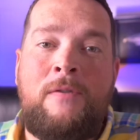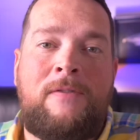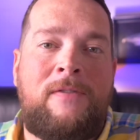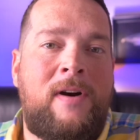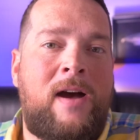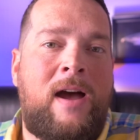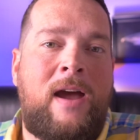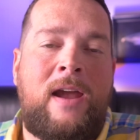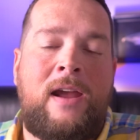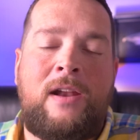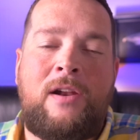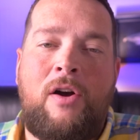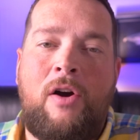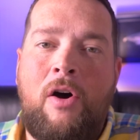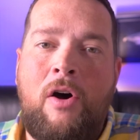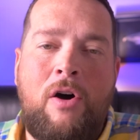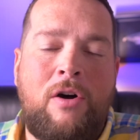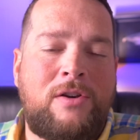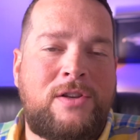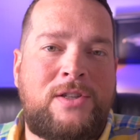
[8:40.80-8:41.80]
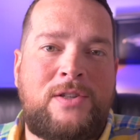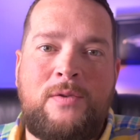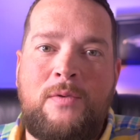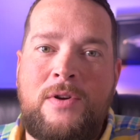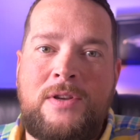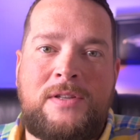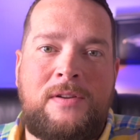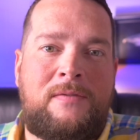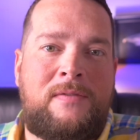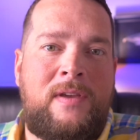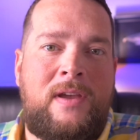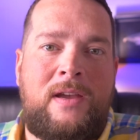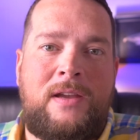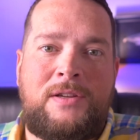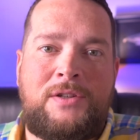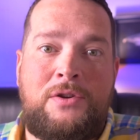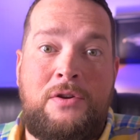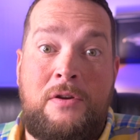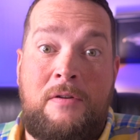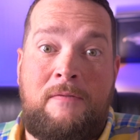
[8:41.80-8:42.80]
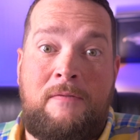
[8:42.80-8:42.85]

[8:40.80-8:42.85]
find all sorts of things. You can